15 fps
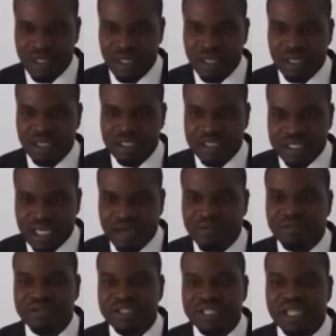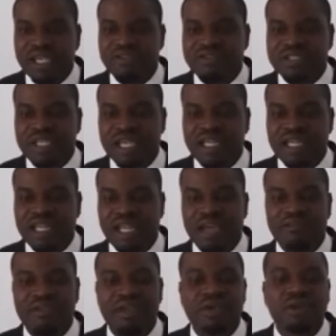7 slave states
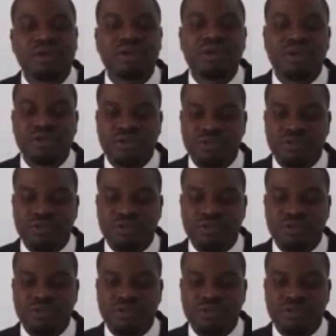left the Union